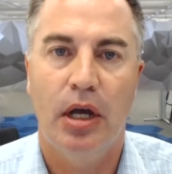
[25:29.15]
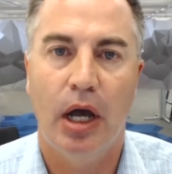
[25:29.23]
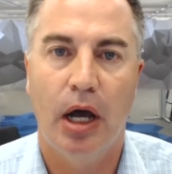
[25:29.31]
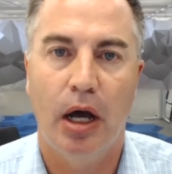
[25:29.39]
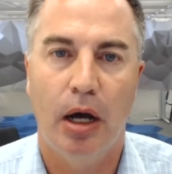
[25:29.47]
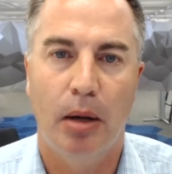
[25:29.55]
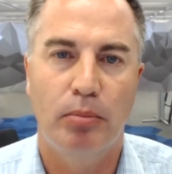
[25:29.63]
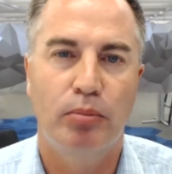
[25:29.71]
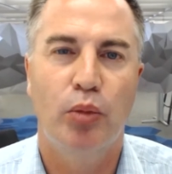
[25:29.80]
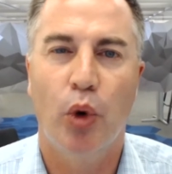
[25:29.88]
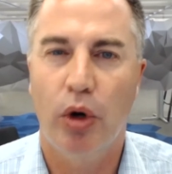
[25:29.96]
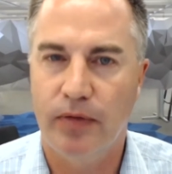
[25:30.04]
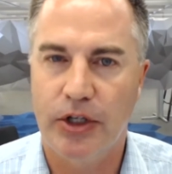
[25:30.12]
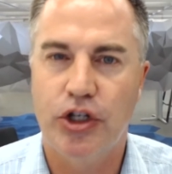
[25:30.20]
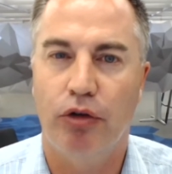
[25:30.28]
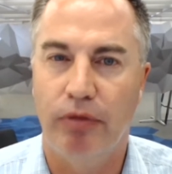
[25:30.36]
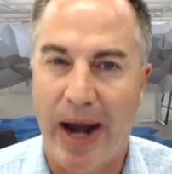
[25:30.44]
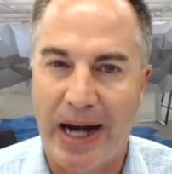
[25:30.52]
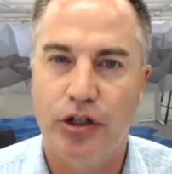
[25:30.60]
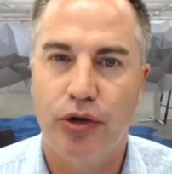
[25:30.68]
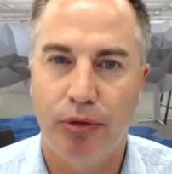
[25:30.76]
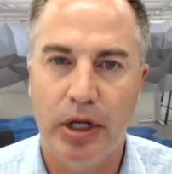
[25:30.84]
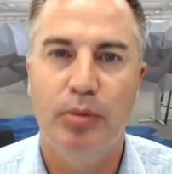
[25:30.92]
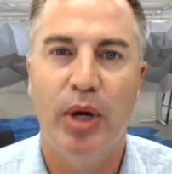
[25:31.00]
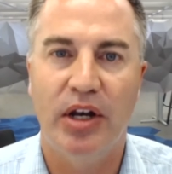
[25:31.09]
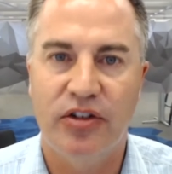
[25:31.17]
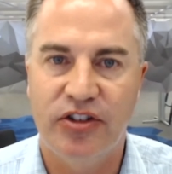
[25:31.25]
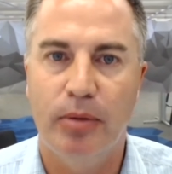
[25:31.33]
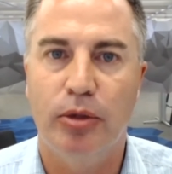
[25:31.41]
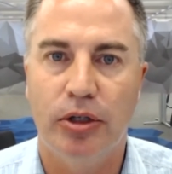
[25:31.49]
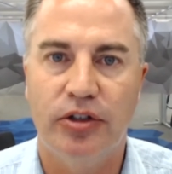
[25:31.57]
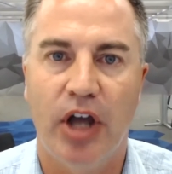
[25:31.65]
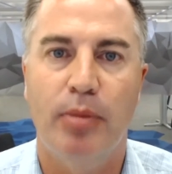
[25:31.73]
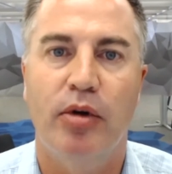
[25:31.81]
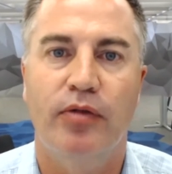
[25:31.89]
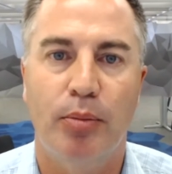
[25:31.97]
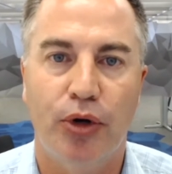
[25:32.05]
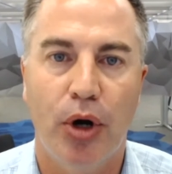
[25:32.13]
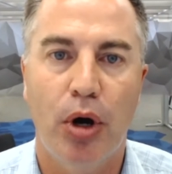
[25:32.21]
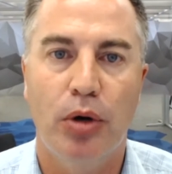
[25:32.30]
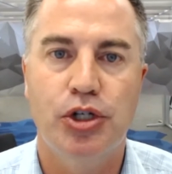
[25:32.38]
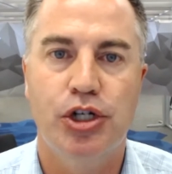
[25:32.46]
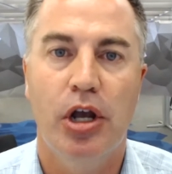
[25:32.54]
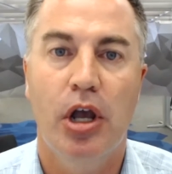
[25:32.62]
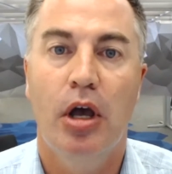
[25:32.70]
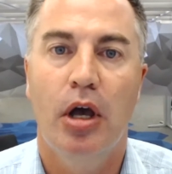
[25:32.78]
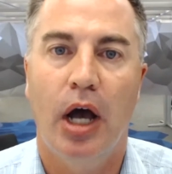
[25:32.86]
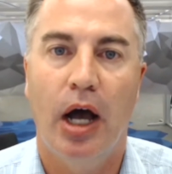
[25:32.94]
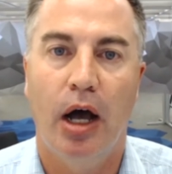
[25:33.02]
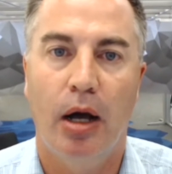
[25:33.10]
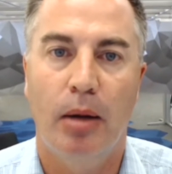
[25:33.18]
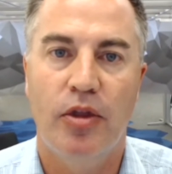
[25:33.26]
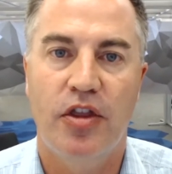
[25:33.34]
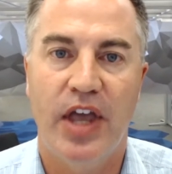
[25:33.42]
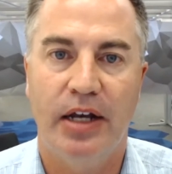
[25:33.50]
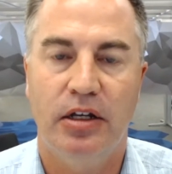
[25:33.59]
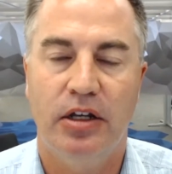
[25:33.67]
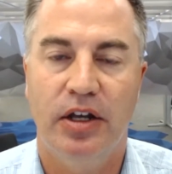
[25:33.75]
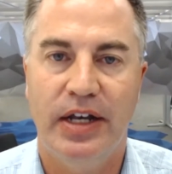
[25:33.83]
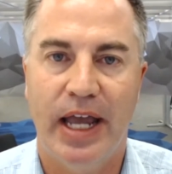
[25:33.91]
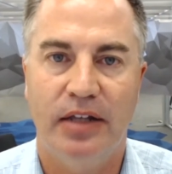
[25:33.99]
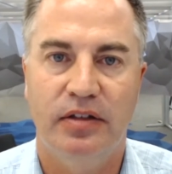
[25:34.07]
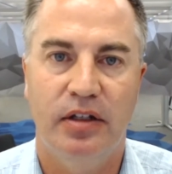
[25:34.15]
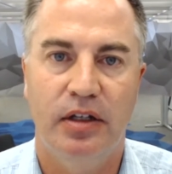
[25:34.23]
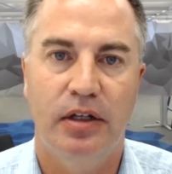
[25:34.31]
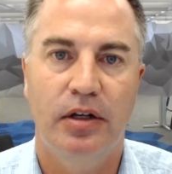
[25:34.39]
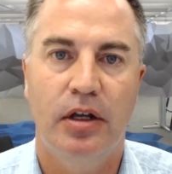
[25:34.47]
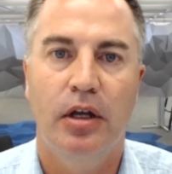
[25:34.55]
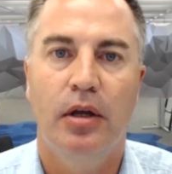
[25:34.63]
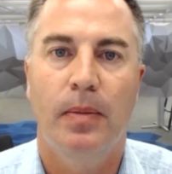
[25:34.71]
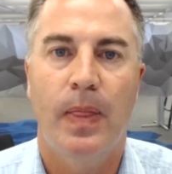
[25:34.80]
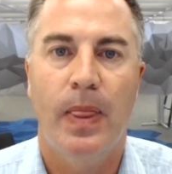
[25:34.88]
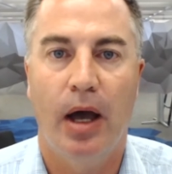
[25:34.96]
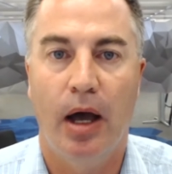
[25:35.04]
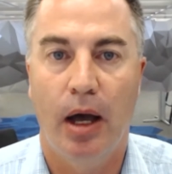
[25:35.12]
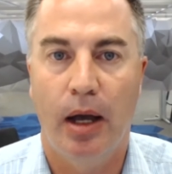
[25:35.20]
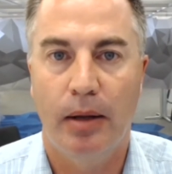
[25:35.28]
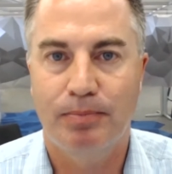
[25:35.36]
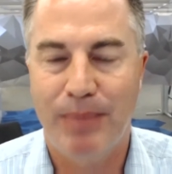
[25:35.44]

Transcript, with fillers: um, more of a directory, but similar type of approach um, that connected uh,